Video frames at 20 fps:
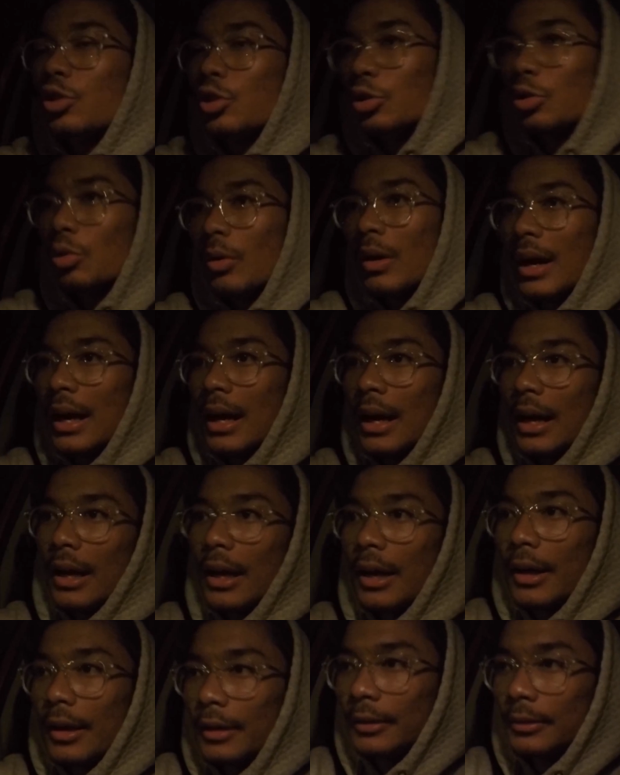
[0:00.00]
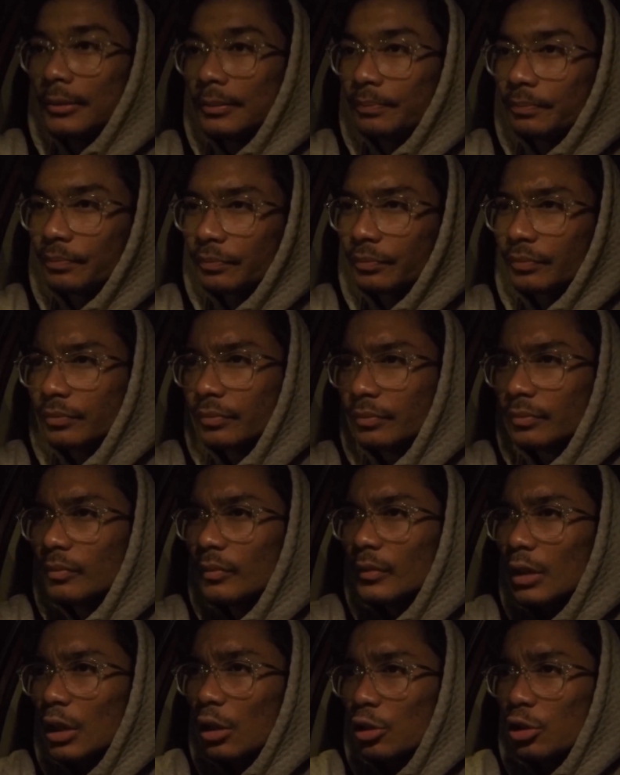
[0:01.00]
to uh,
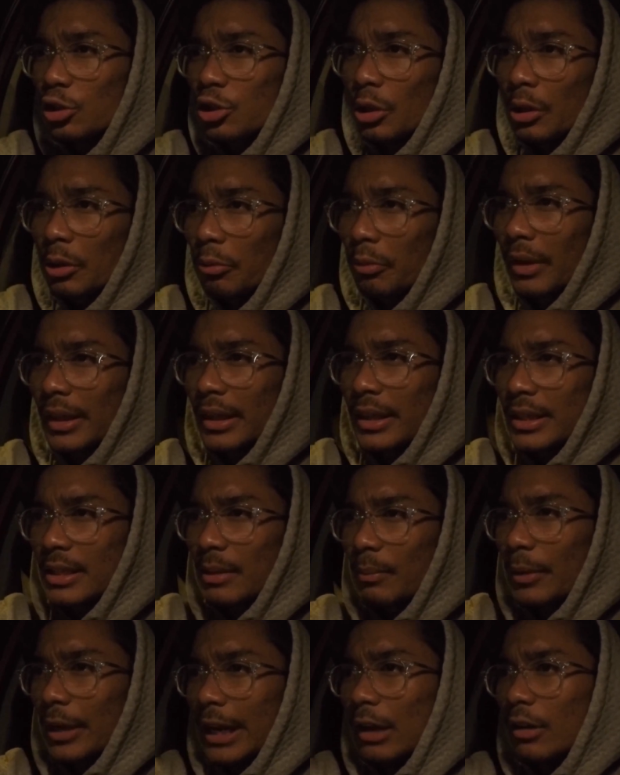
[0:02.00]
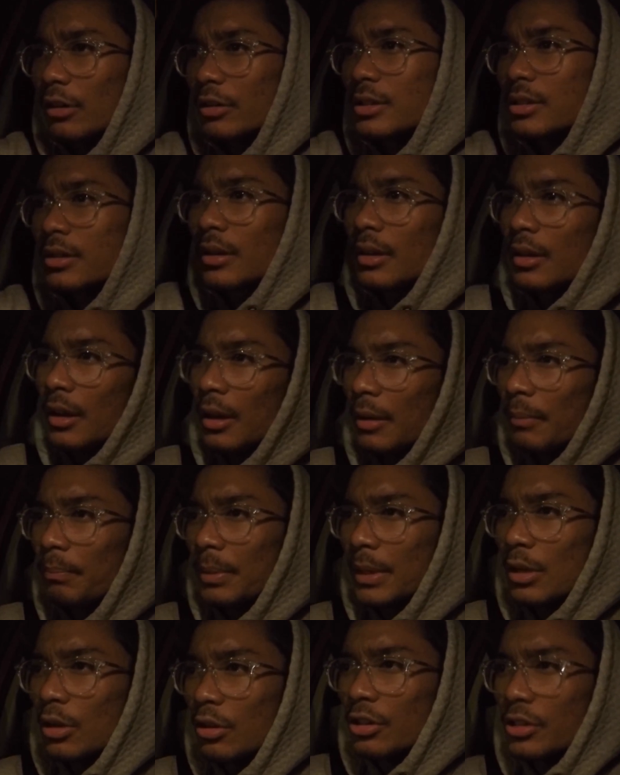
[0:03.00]
do it with someone else
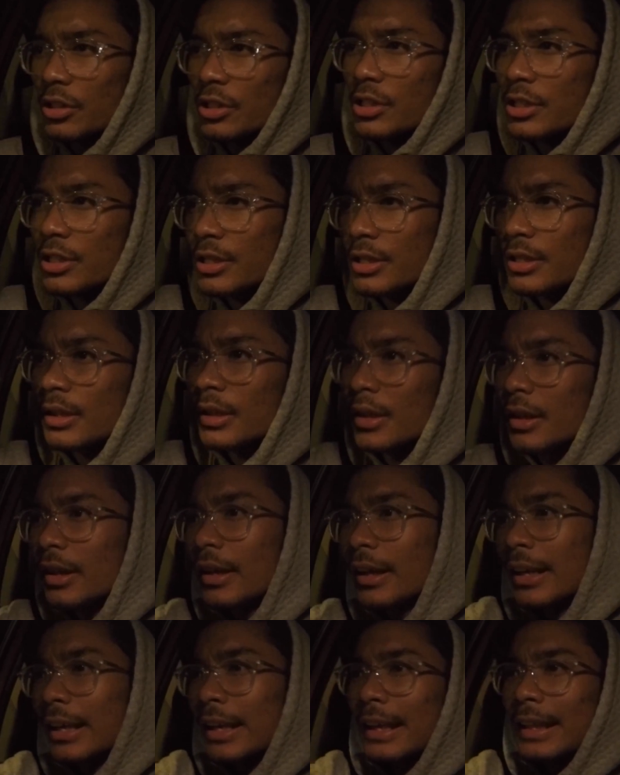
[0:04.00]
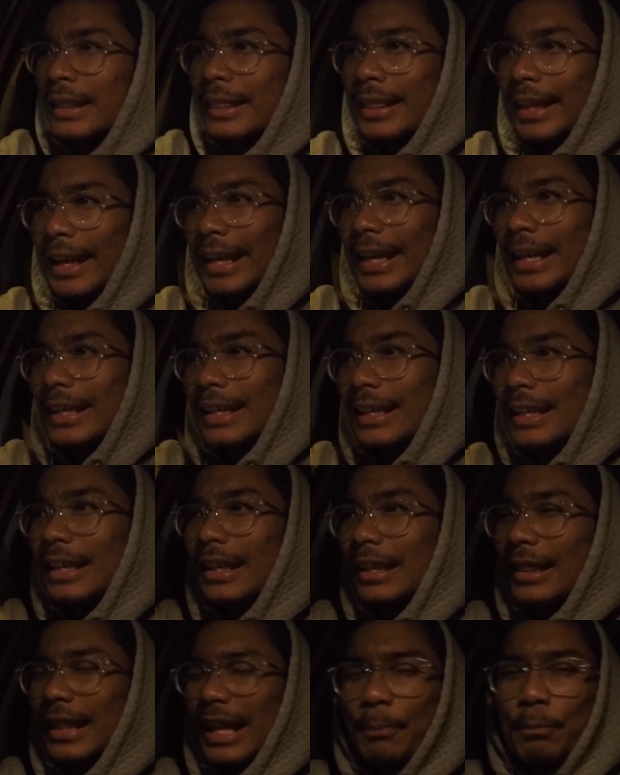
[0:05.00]
because they
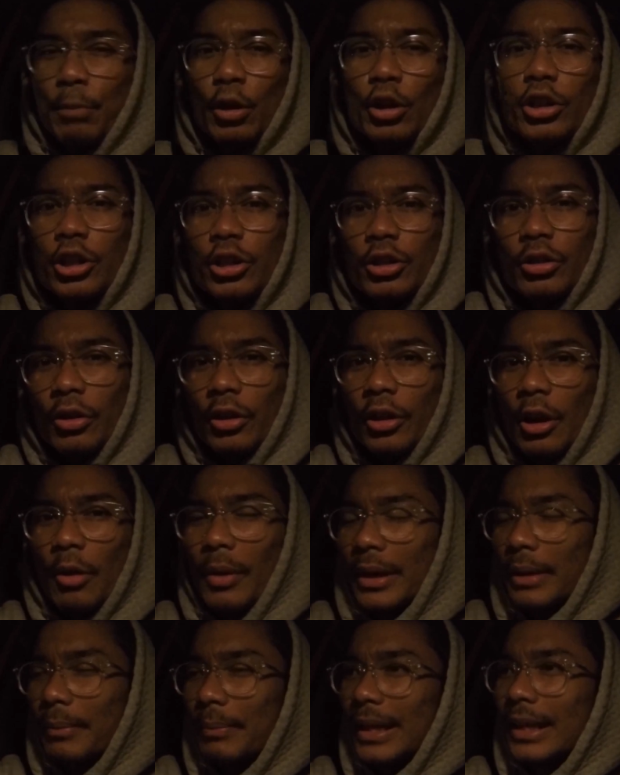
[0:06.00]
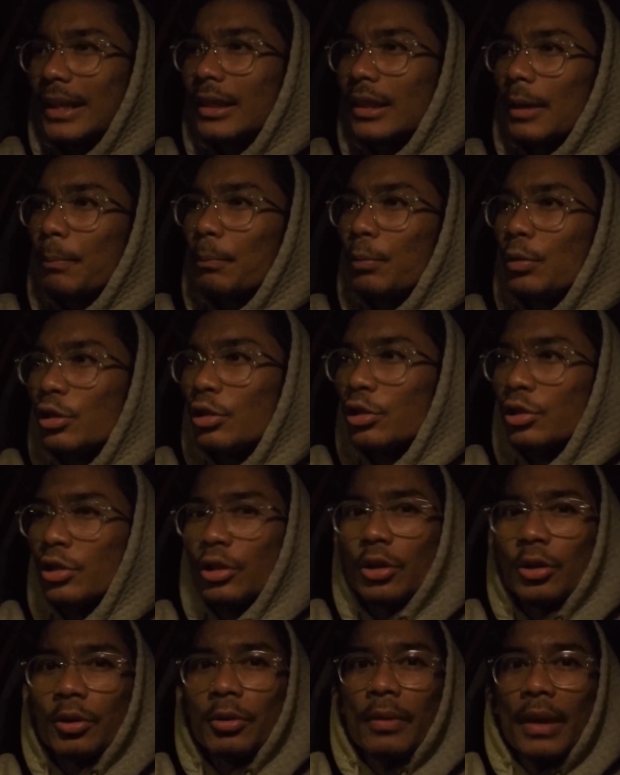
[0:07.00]
they push you. You know what I mean? They push
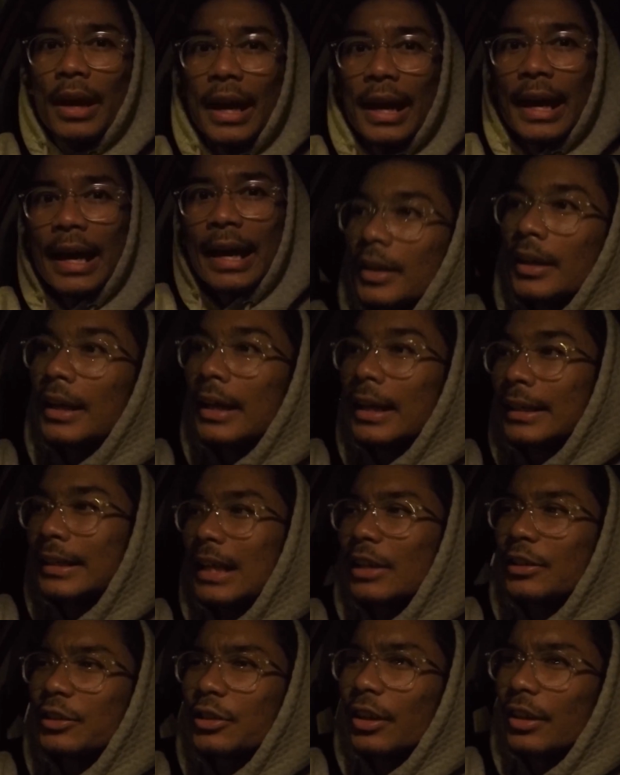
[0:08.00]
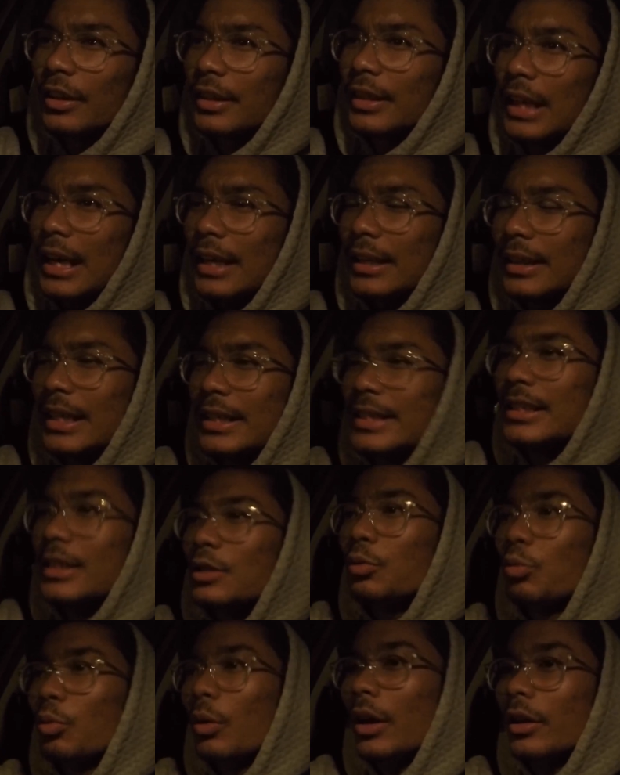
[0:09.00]
you, and yeah, so they they
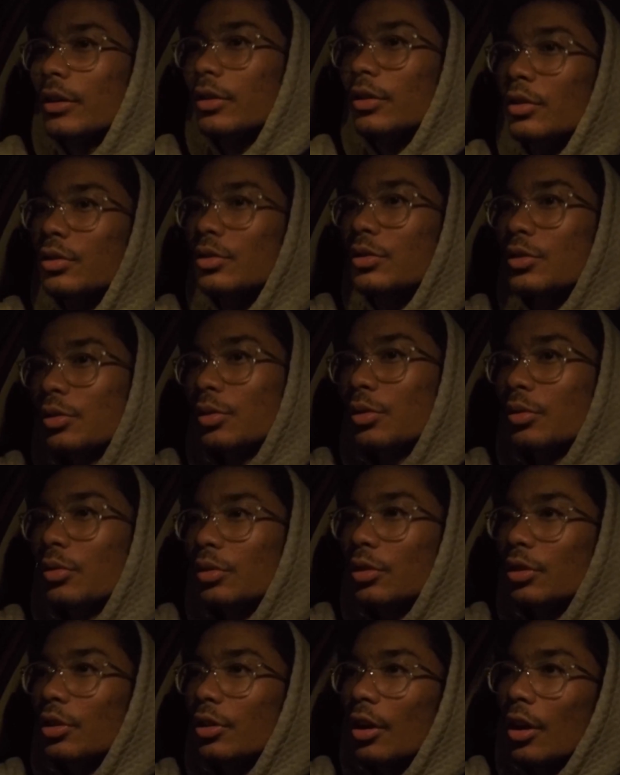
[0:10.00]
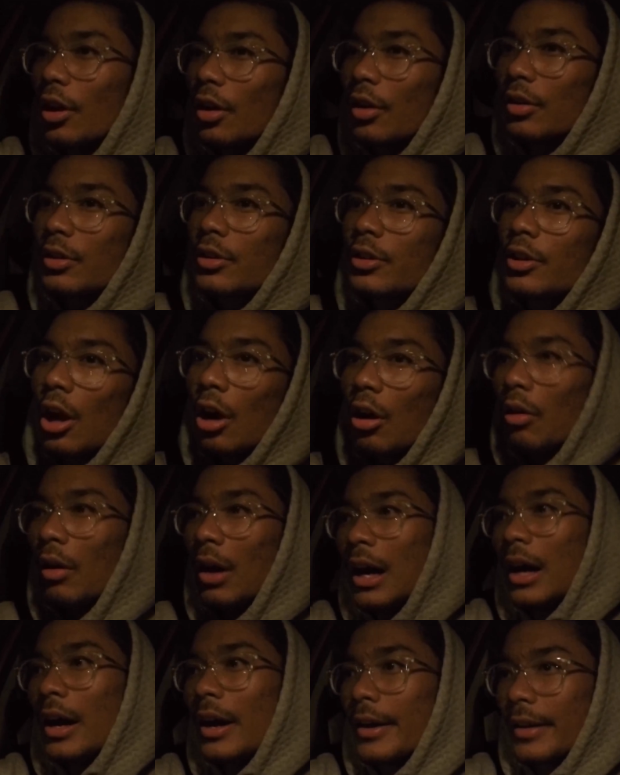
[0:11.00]
just want you to you know go
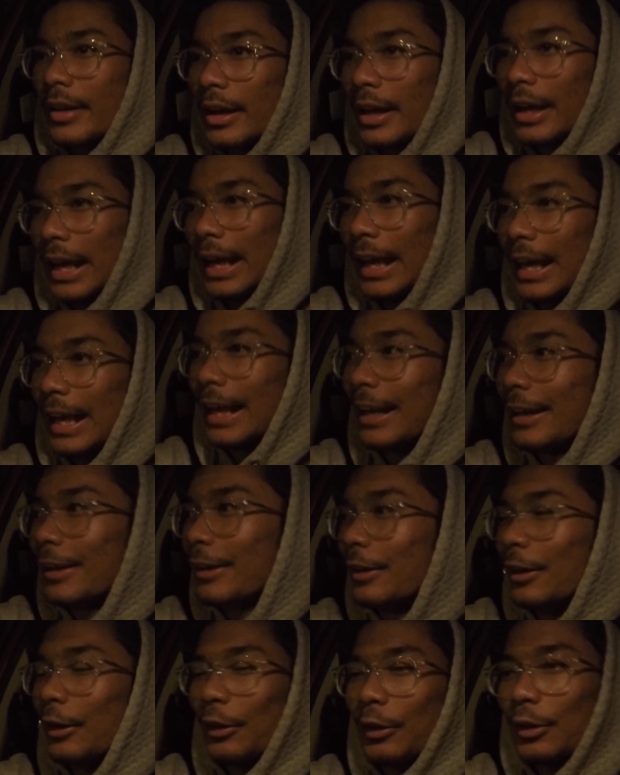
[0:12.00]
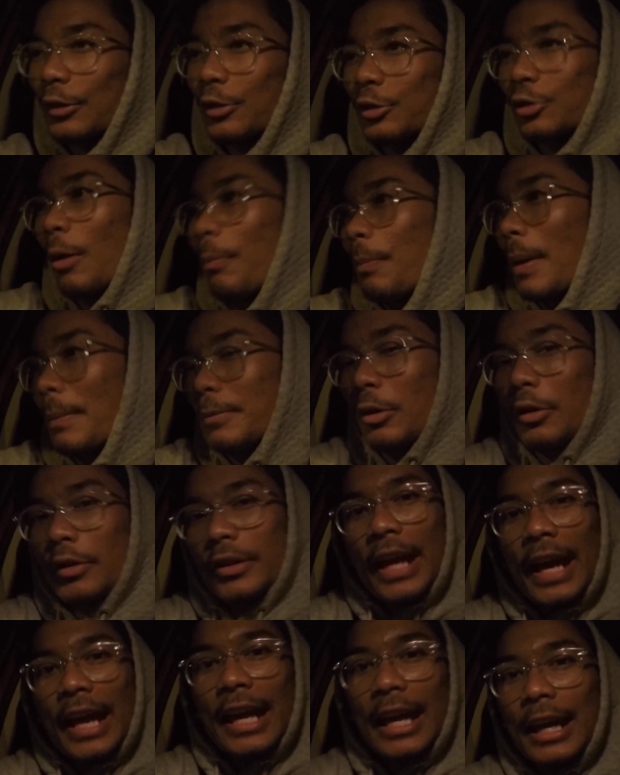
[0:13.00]
harder and top up your
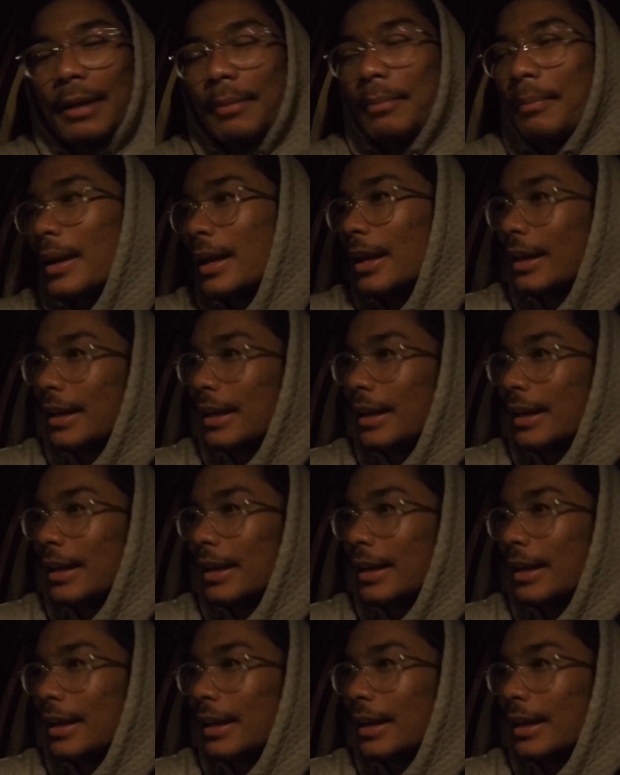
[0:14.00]
game,